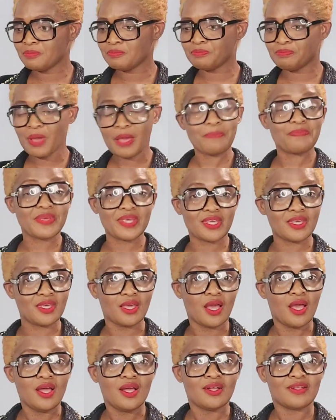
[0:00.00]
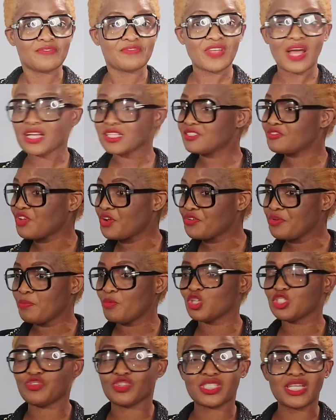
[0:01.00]
baby, thanks very
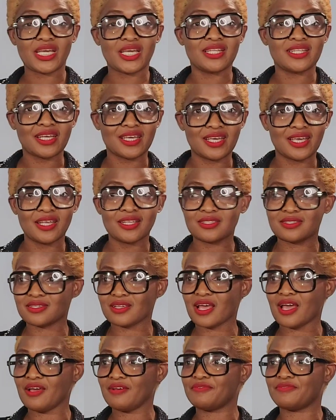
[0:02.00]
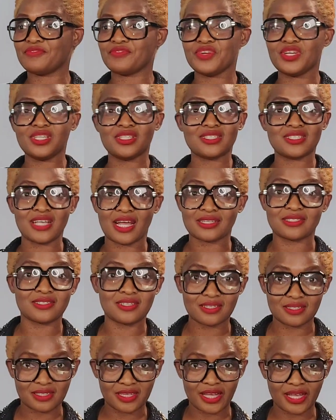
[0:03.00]
much for taking the kids every
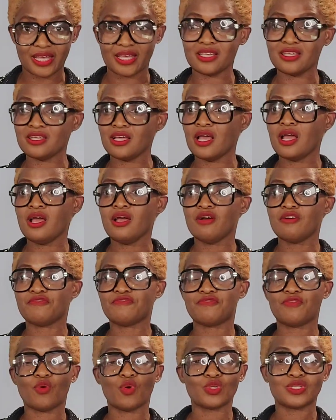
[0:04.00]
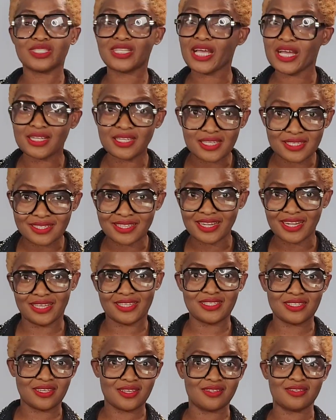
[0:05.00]
Saturday for tennis
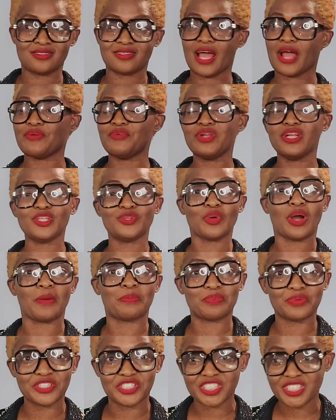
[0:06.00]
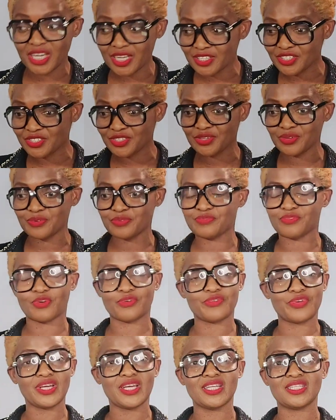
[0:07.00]
lessons. I really do appreciate you
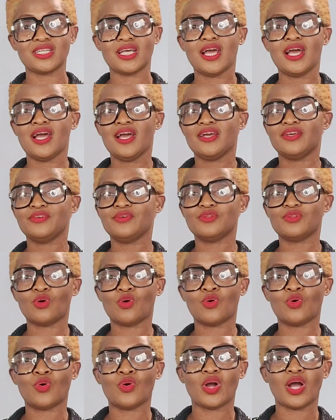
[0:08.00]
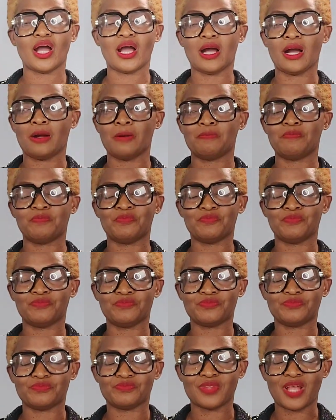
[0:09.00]
for it. You know,
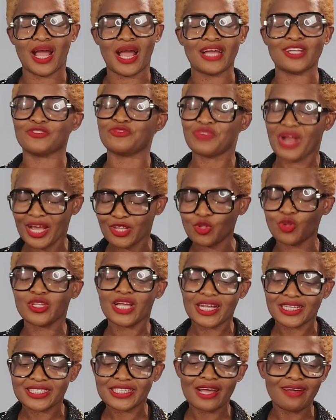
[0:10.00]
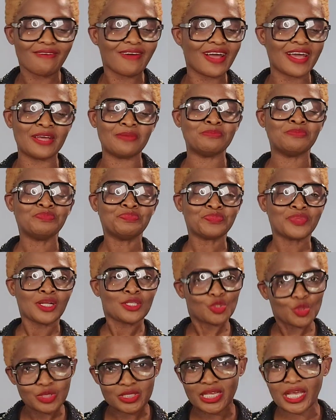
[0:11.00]
I don't get time
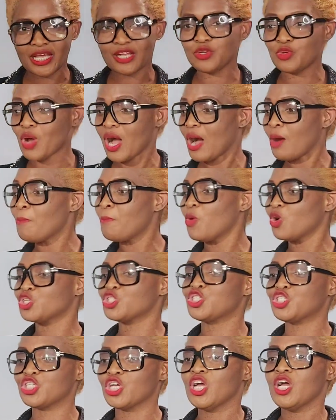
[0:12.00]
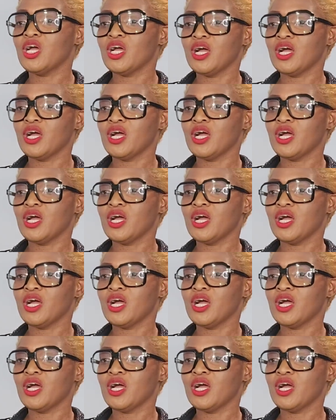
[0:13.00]
to tell you how much